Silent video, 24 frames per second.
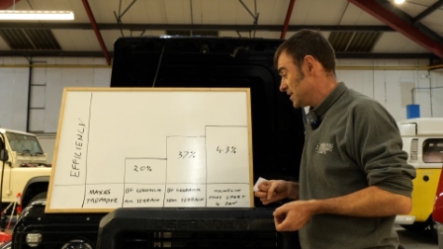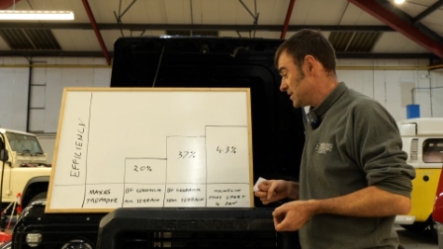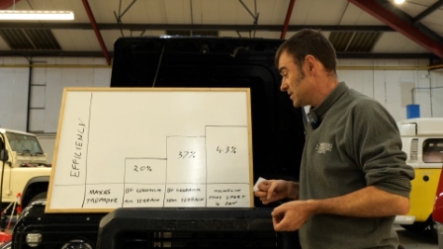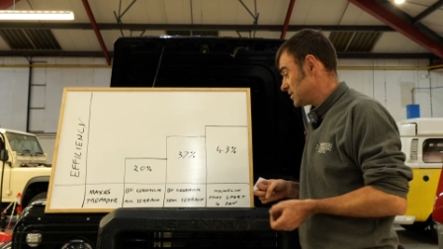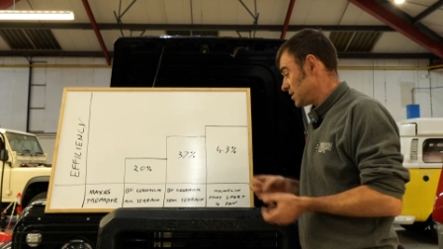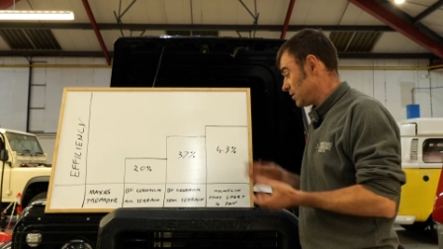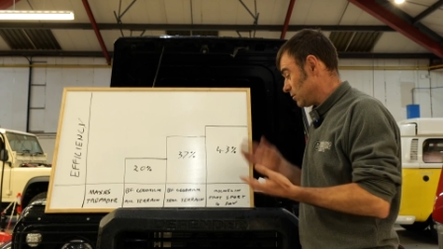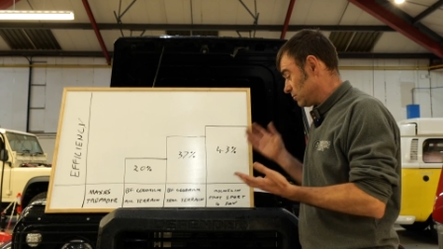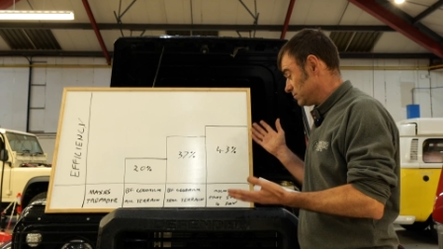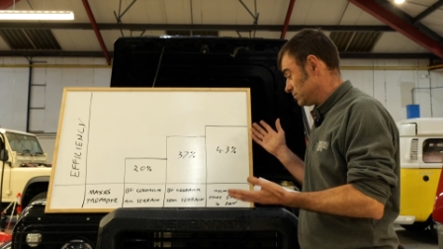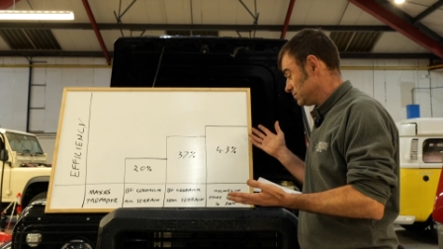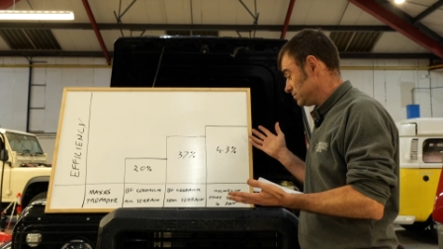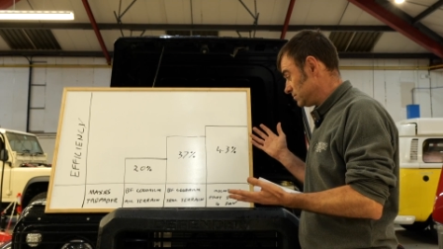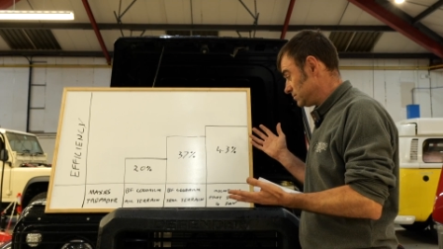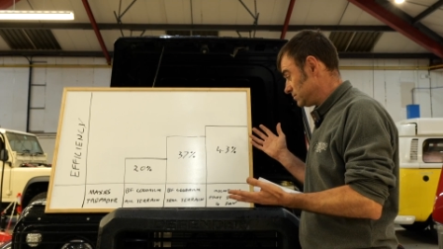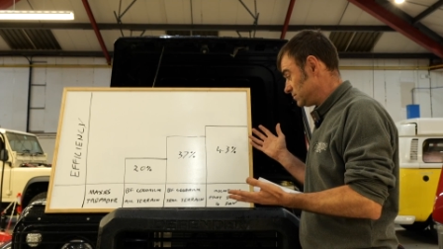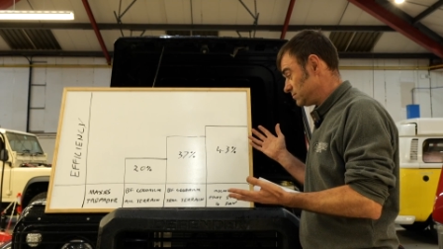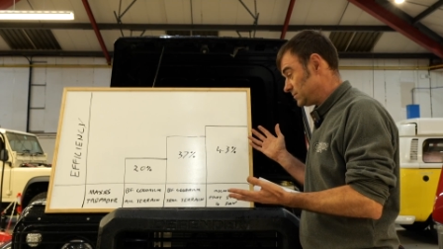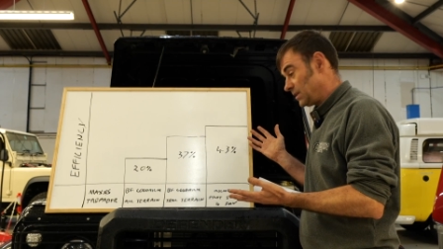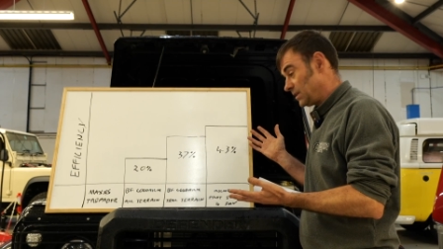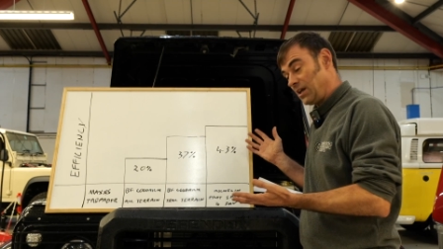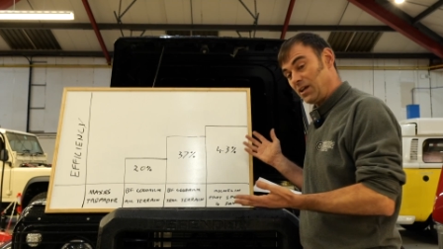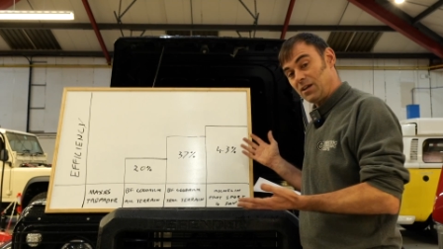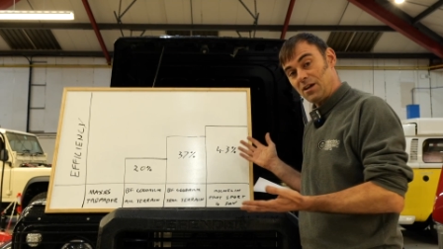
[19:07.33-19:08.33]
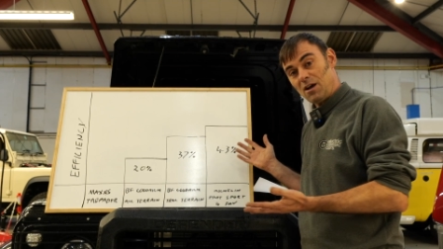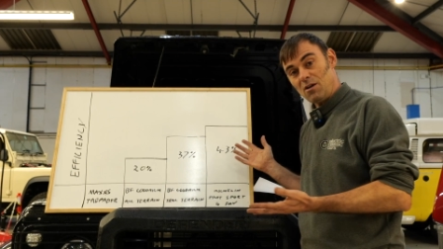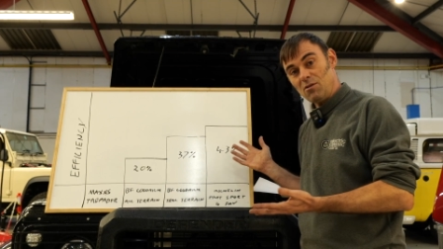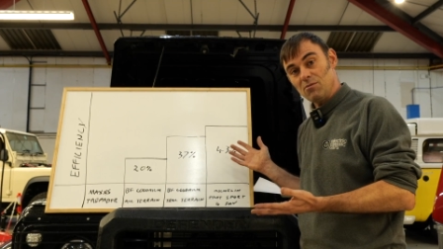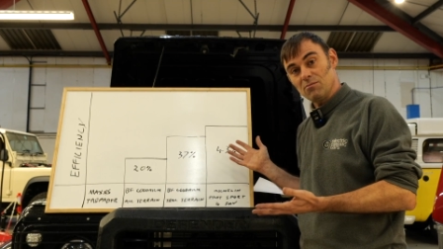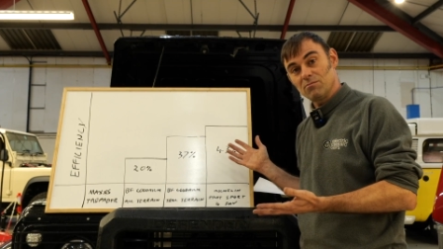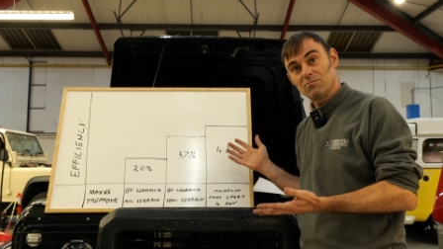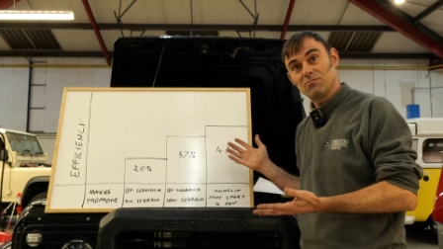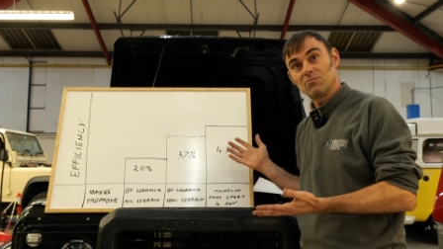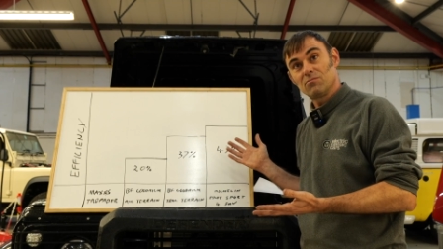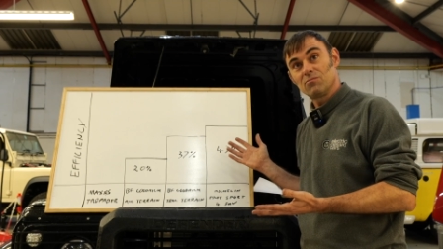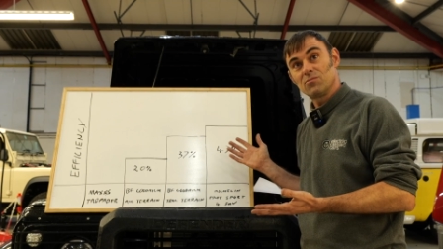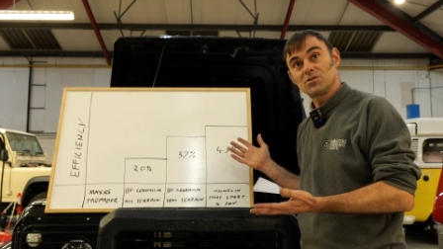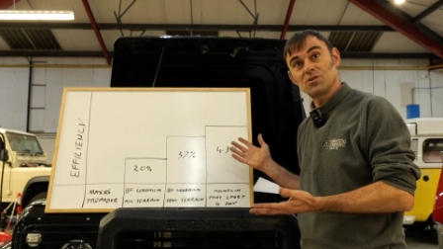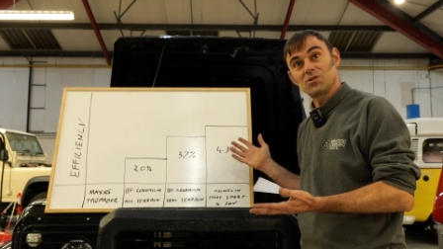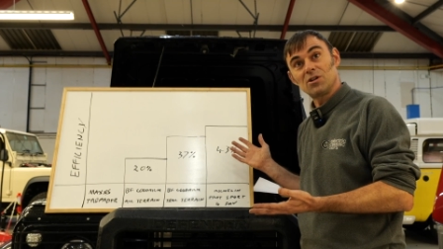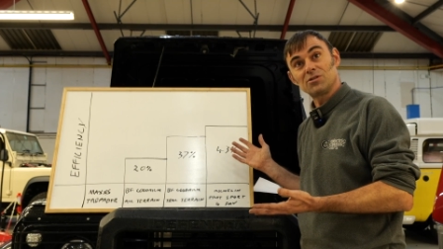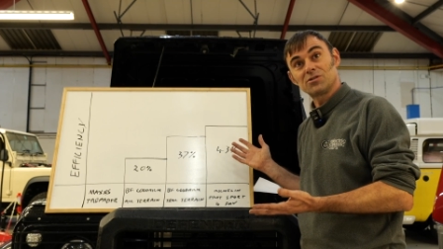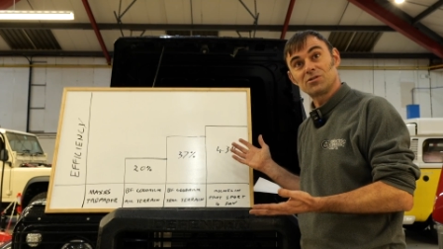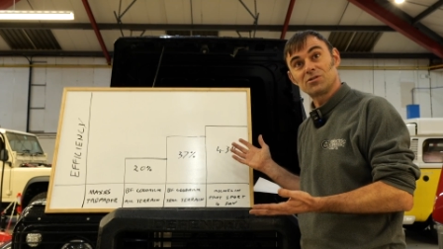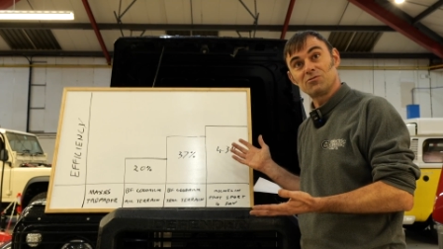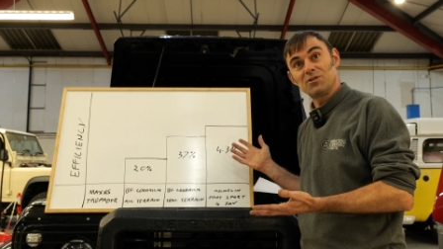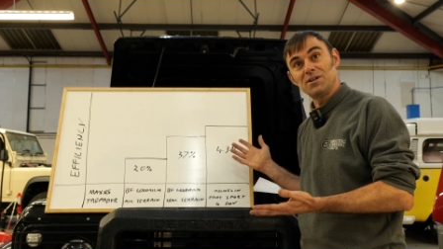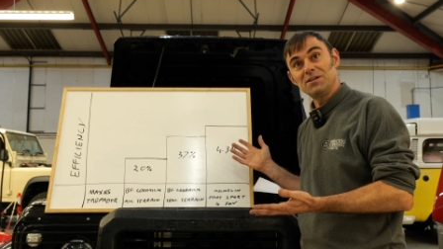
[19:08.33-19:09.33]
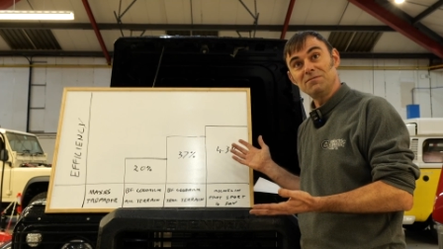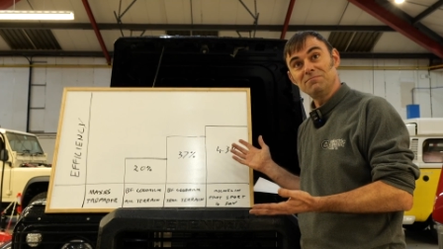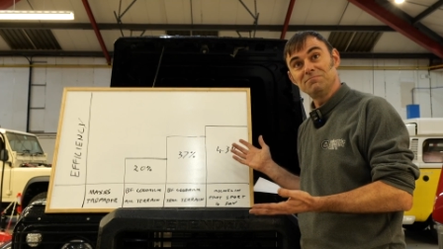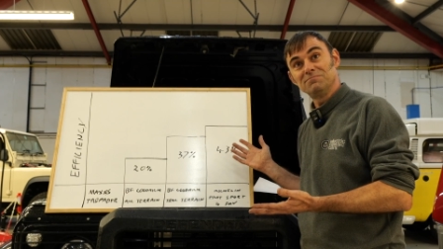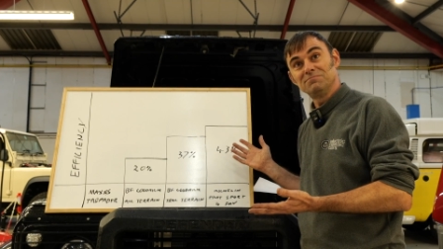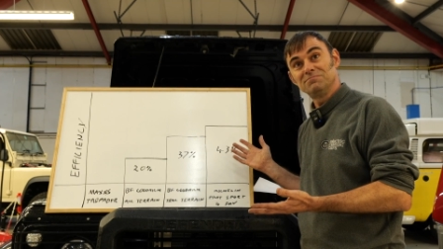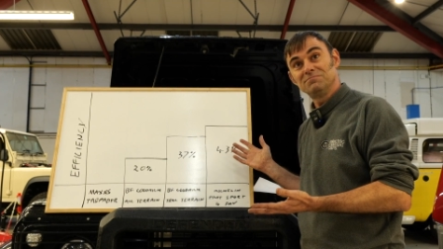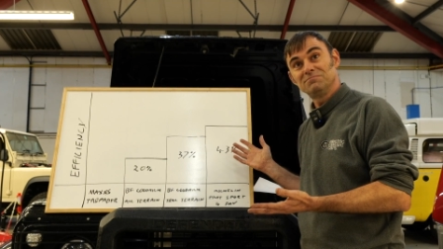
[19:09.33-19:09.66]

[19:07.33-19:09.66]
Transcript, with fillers: So there you go. Results are in.